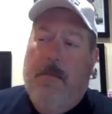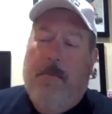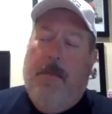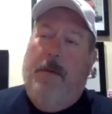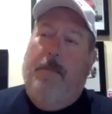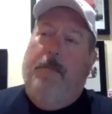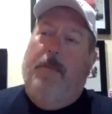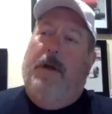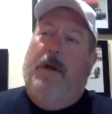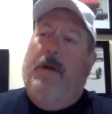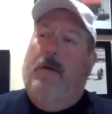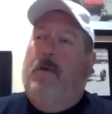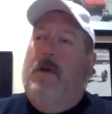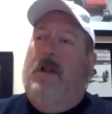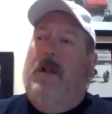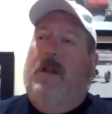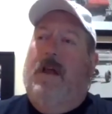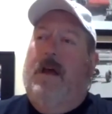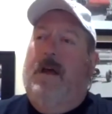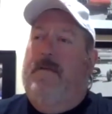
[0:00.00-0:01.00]
my buddy
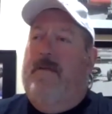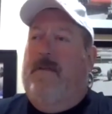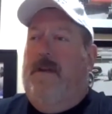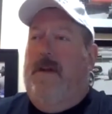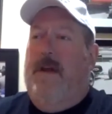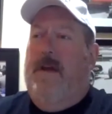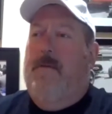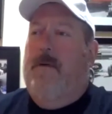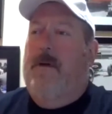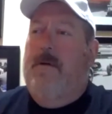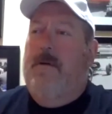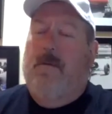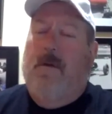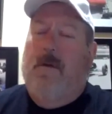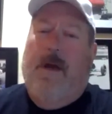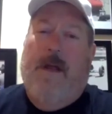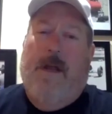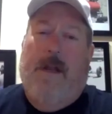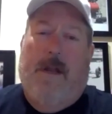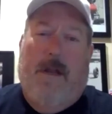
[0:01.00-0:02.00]
went left and I went
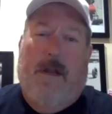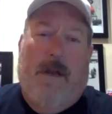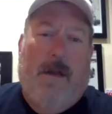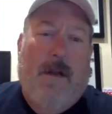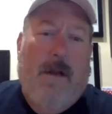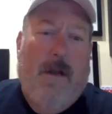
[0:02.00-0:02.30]
right, and